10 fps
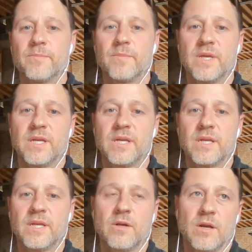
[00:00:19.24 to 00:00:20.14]

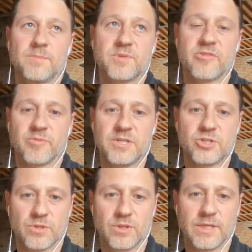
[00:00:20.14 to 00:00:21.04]
It had gone up to 3
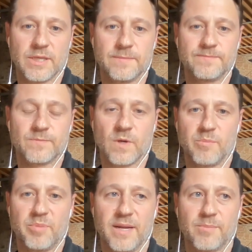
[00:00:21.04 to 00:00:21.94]
trillion on
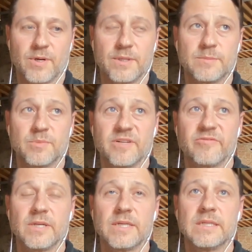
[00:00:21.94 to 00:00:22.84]
paper
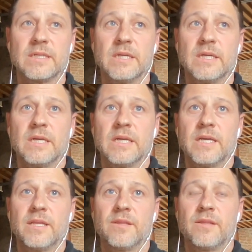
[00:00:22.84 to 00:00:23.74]
briefly
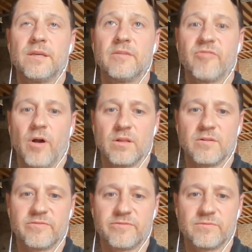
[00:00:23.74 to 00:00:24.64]
in the fall
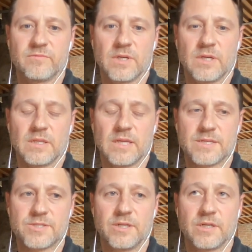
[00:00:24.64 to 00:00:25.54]
of
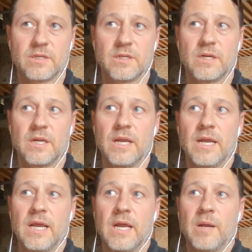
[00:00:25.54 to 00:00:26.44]
last year.
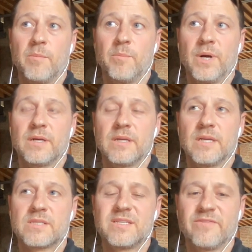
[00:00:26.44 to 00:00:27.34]
But
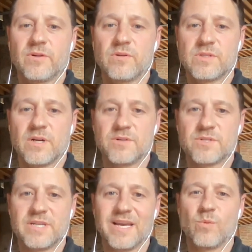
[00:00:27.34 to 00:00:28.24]
it's difficult to
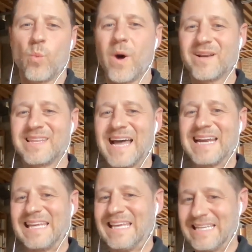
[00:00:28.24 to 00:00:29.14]
understand what
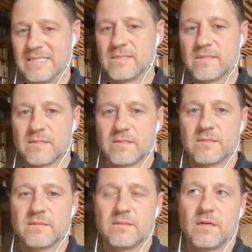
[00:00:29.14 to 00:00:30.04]
that is
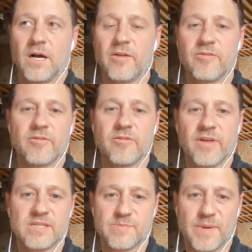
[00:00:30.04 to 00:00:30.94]
other
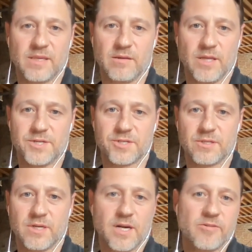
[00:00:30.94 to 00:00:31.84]
than
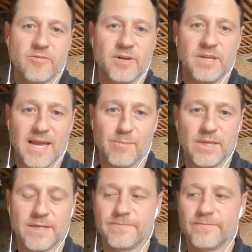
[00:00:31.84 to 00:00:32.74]
speculation, other than
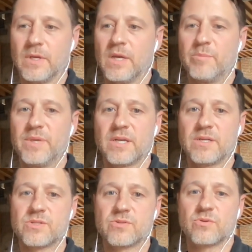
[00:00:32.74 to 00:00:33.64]
gambling,
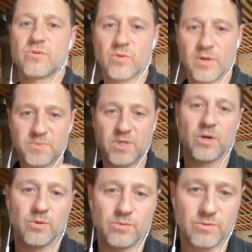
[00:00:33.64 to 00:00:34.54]
because
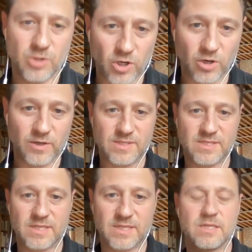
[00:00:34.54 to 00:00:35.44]

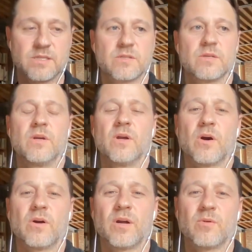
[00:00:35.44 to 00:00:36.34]
cryptocurrencies
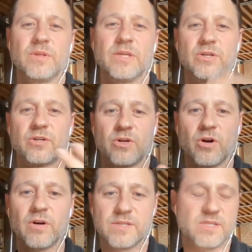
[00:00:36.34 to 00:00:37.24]
are not really
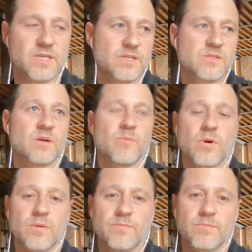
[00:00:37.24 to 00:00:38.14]
currencies. They're
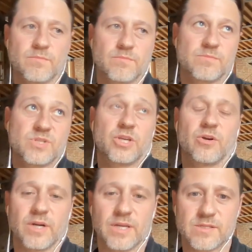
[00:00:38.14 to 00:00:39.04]
more
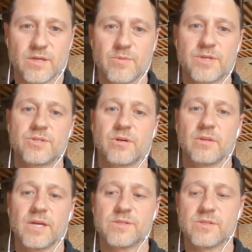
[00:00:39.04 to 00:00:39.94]
securities, unregistered,
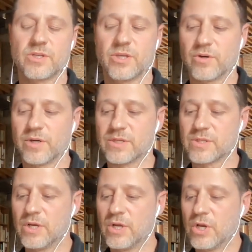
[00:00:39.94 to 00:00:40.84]
unlicensed securities.
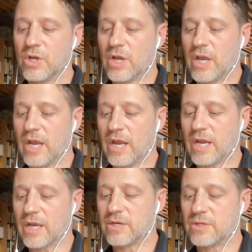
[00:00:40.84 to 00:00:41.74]

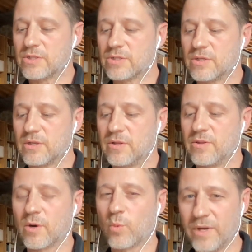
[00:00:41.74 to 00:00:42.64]
And
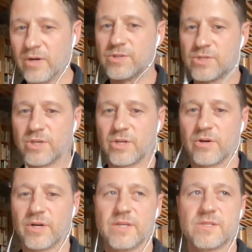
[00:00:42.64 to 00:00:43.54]
they're weird
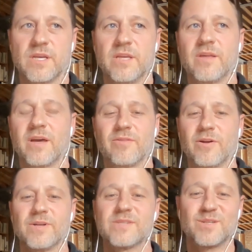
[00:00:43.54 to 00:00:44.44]
securities in that
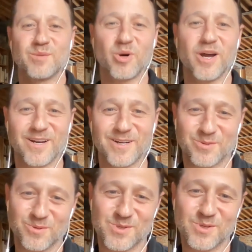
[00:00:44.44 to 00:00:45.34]
there isn't a
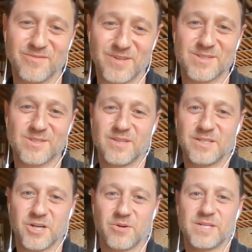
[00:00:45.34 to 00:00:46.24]
product or a service
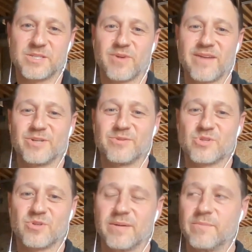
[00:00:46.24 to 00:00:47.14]
that generates a revenue
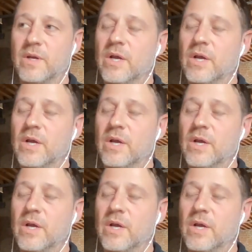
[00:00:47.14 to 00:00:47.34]
stream.